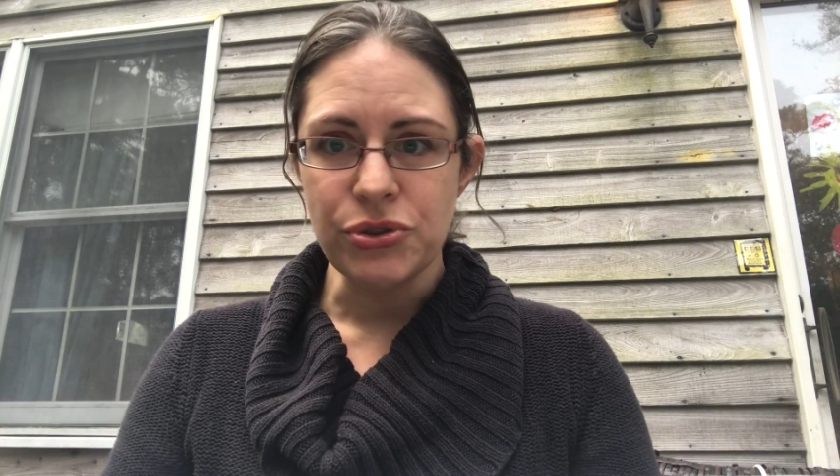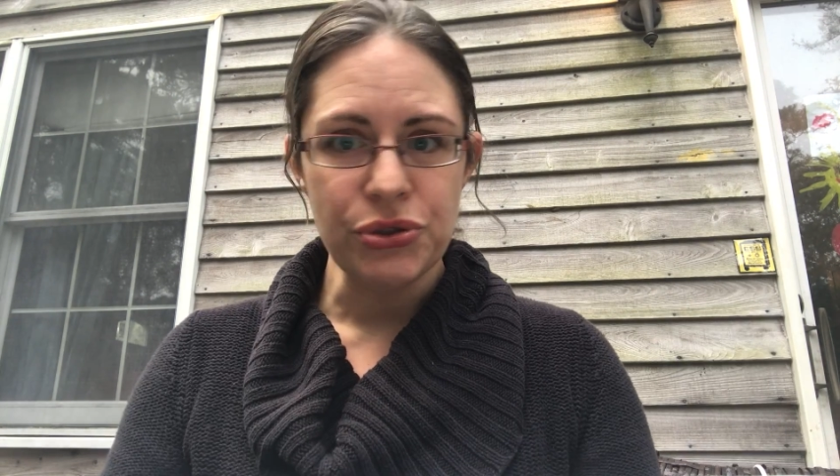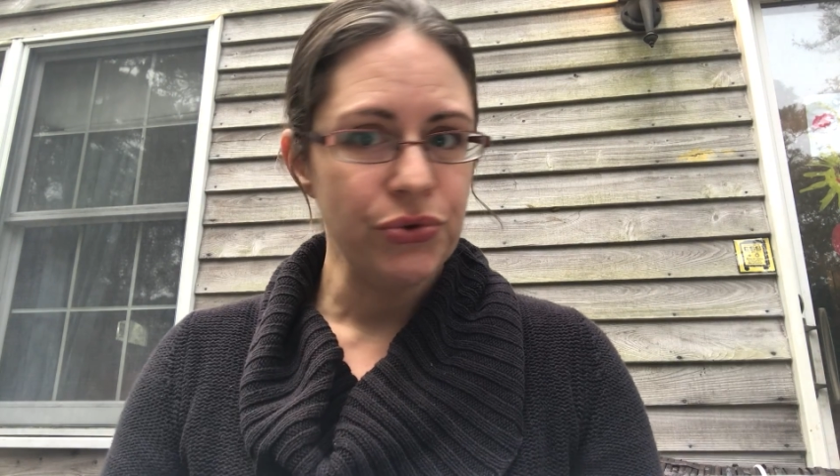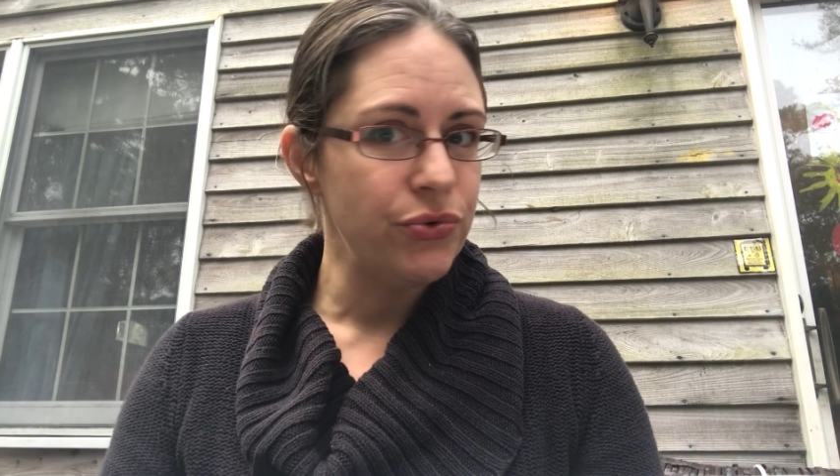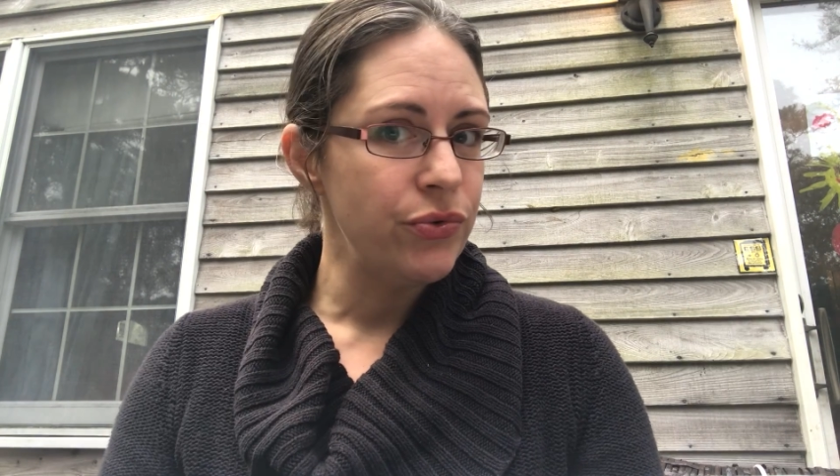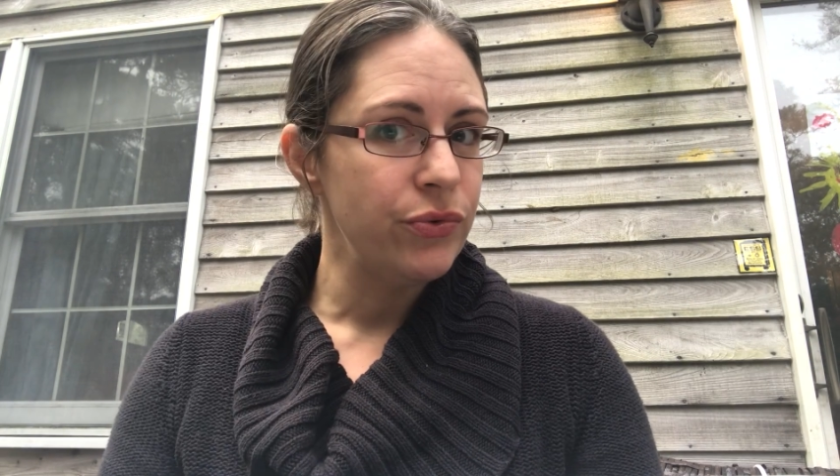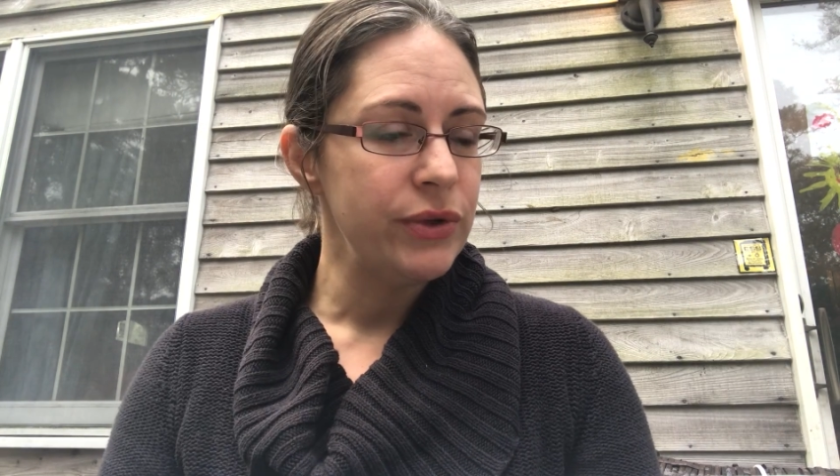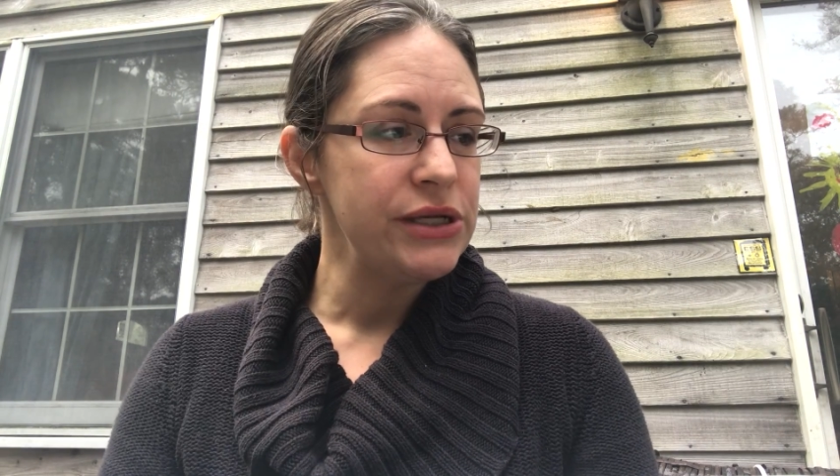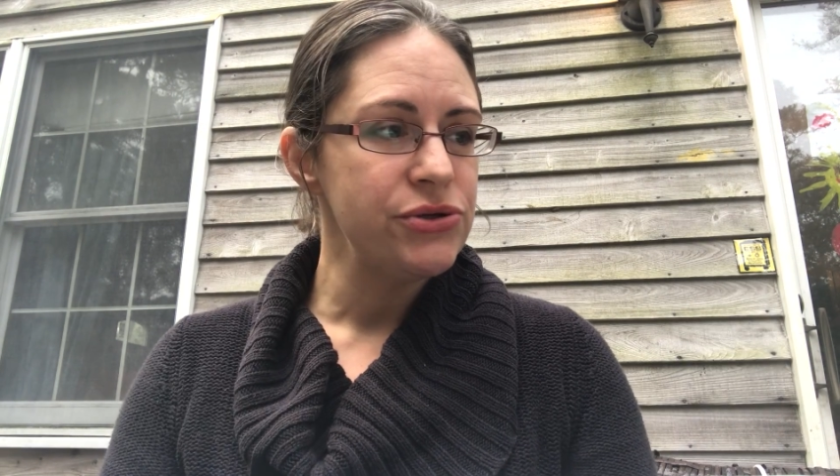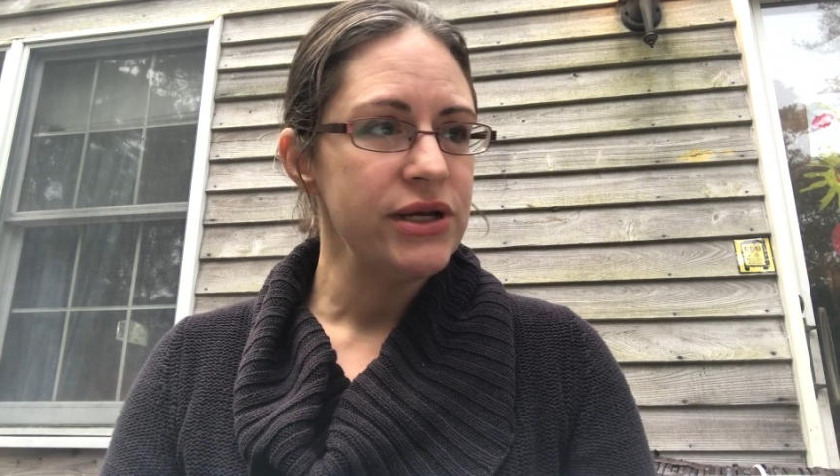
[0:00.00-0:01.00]
do
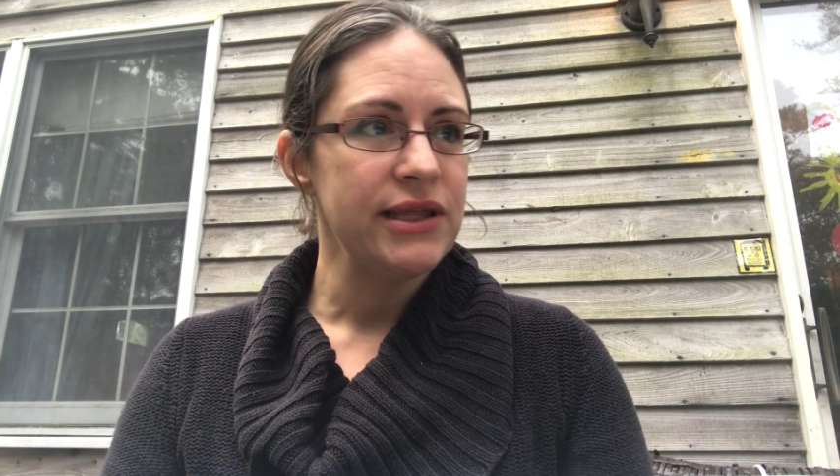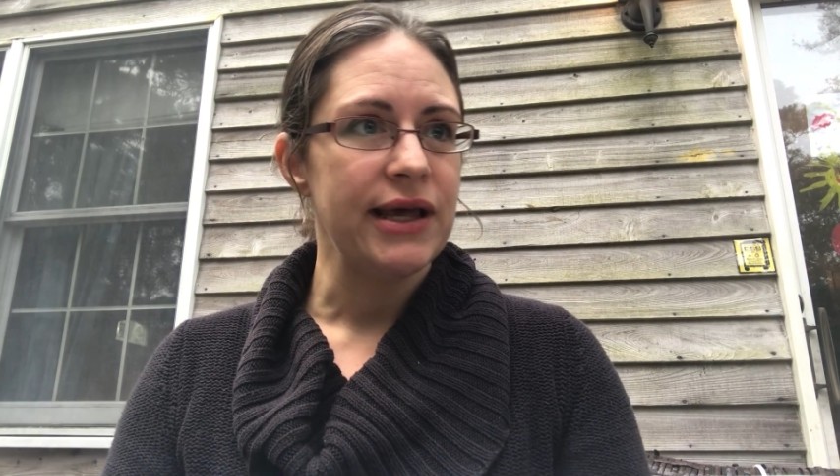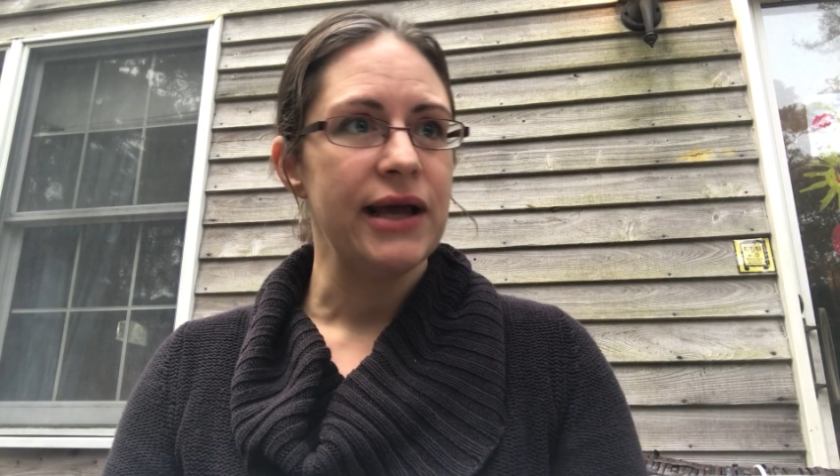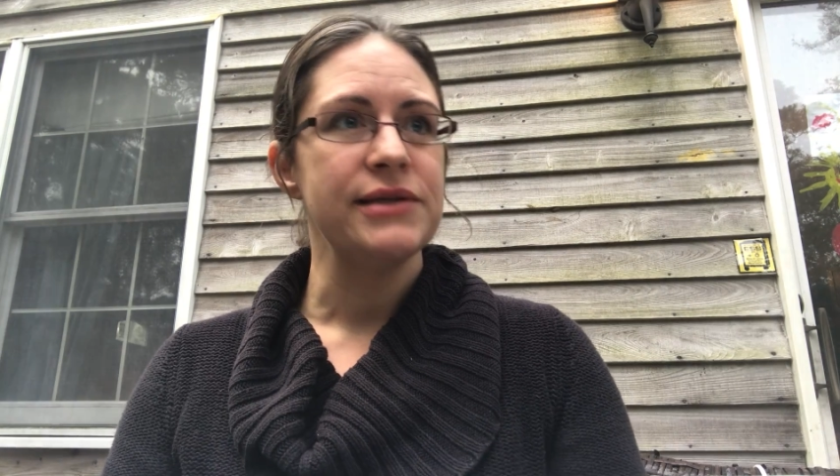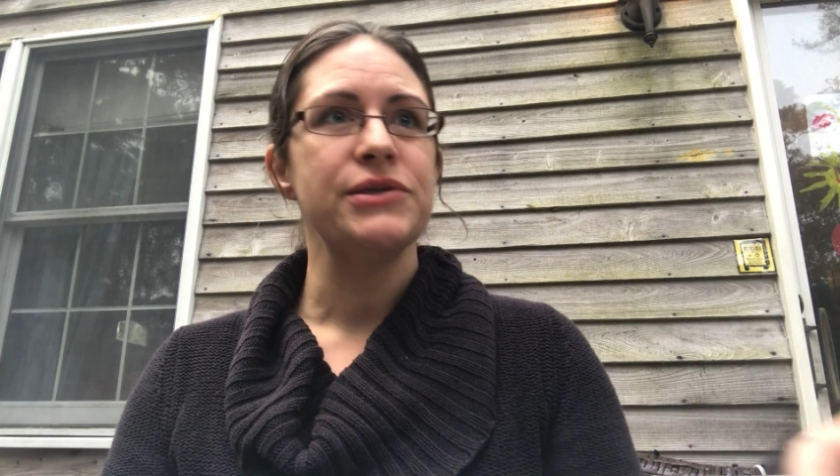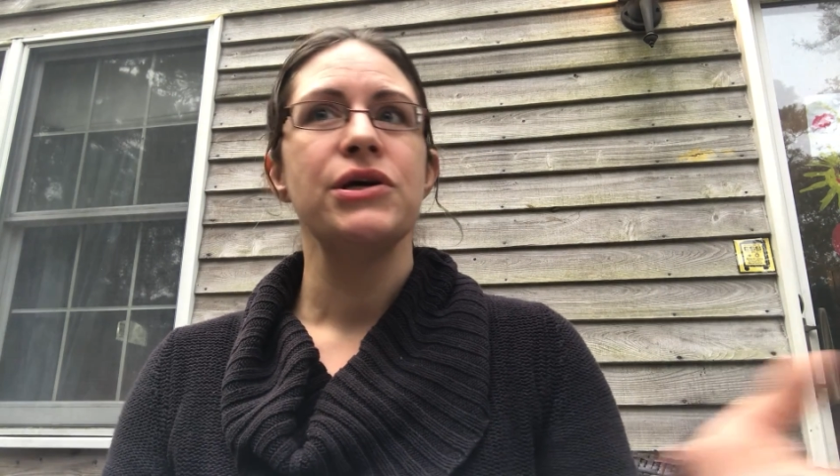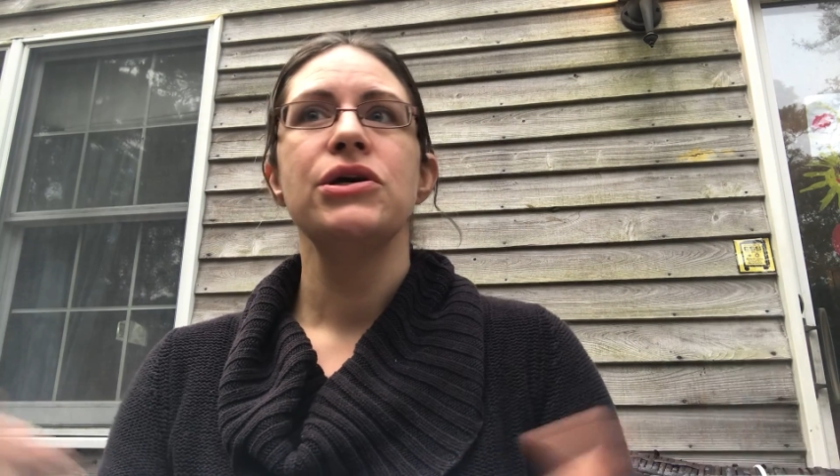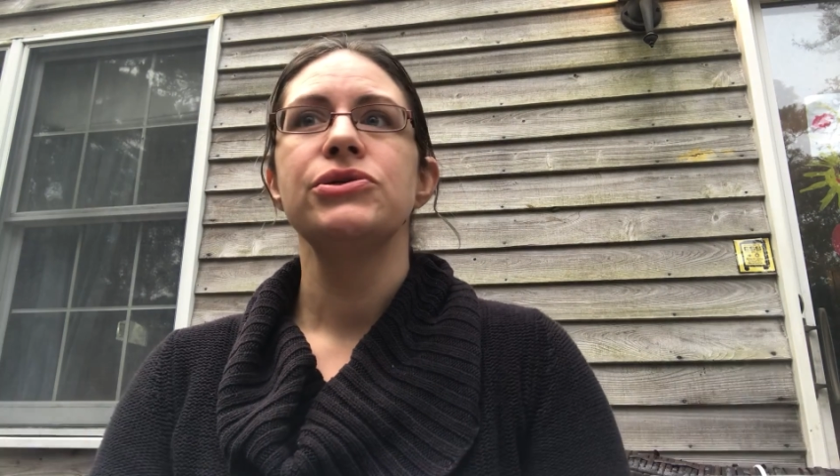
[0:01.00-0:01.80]
we treat this?